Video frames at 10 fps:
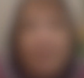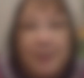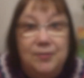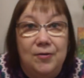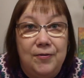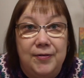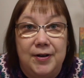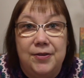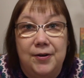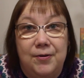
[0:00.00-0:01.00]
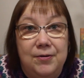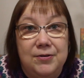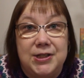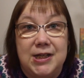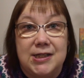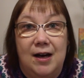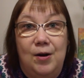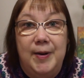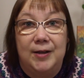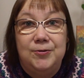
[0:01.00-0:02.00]
But often the courses are
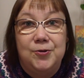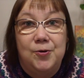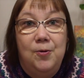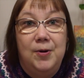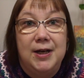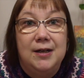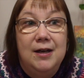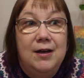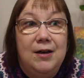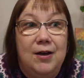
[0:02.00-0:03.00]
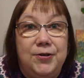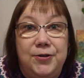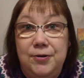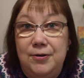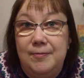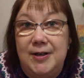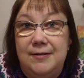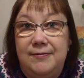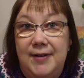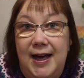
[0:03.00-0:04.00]
about drawing a
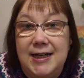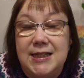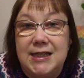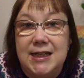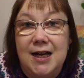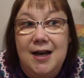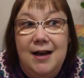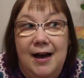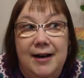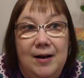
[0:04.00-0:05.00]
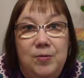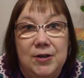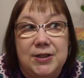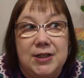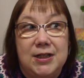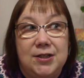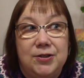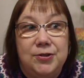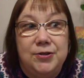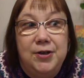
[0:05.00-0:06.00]
human face, and I wanted
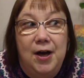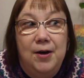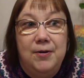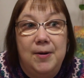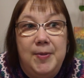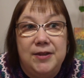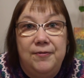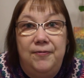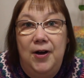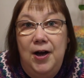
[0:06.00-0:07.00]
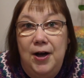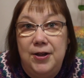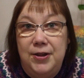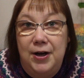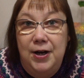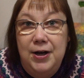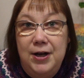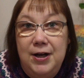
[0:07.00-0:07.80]
to go a bit further